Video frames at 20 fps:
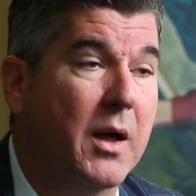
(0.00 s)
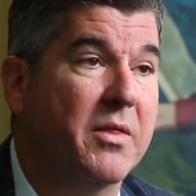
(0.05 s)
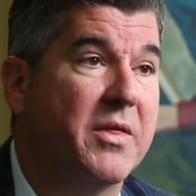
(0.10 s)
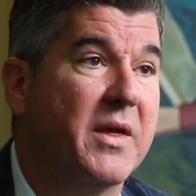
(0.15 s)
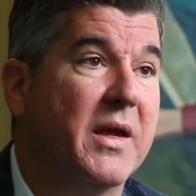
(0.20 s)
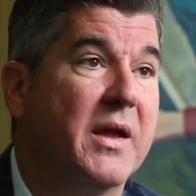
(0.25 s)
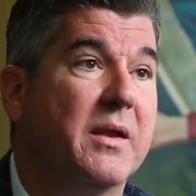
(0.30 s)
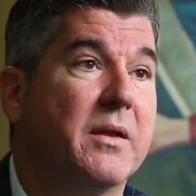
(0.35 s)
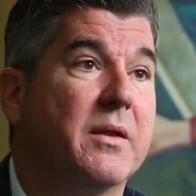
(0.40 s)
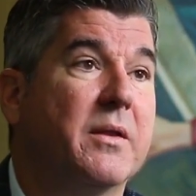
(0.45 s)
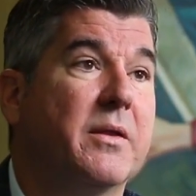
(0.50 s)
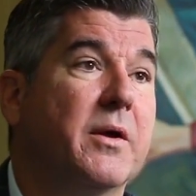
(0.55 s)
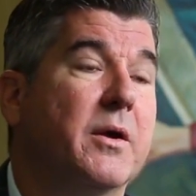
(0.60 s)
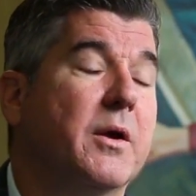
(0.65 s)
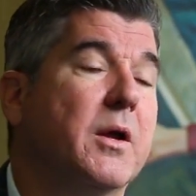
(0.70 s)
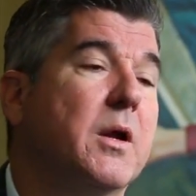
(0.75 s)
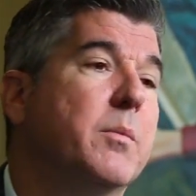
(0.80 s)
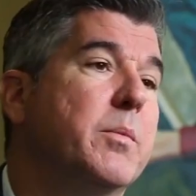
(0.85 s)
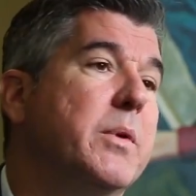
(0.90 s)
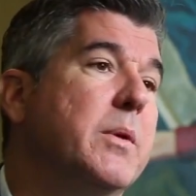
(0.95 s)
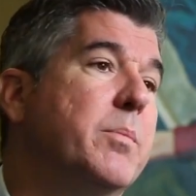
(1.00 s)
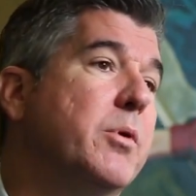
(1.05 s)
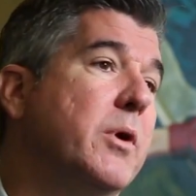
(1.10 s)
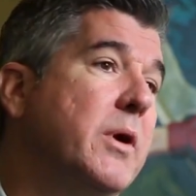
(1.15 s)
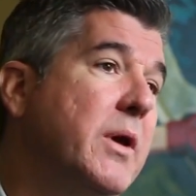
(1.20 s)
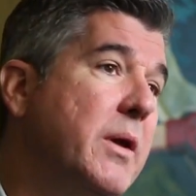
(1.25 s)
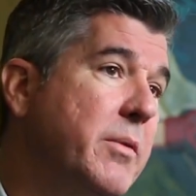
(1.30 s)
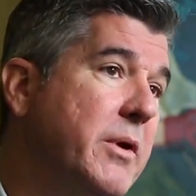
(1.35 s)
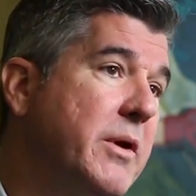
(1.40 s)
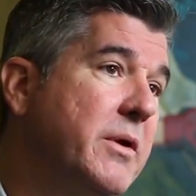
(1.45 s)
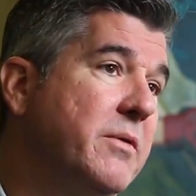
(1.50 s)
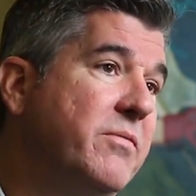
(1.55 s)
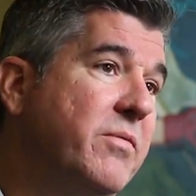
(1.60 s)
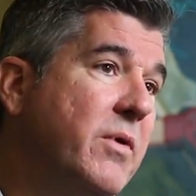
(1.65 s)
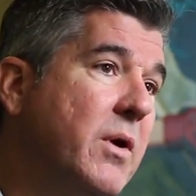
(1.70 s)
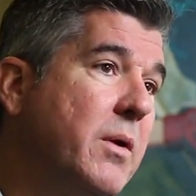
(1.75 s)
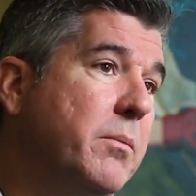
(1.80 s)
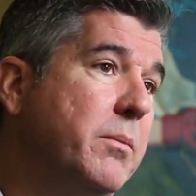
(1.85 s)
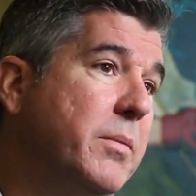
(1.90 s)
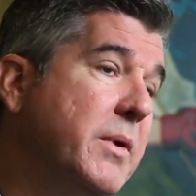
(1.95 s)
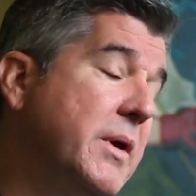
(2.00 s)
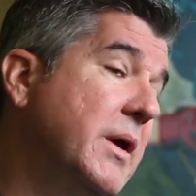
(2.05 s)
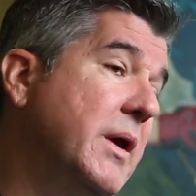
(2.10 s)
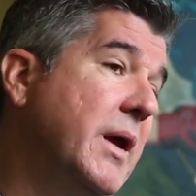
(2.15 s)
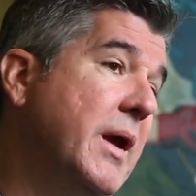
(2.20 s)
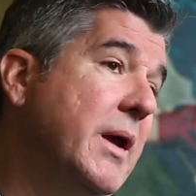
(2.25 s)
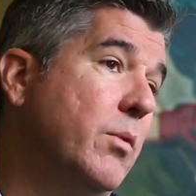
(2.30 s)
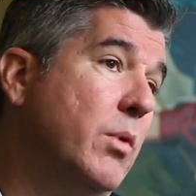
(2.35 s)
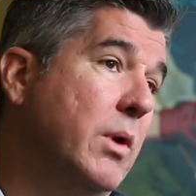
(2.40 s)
then they're going to be prohibited from being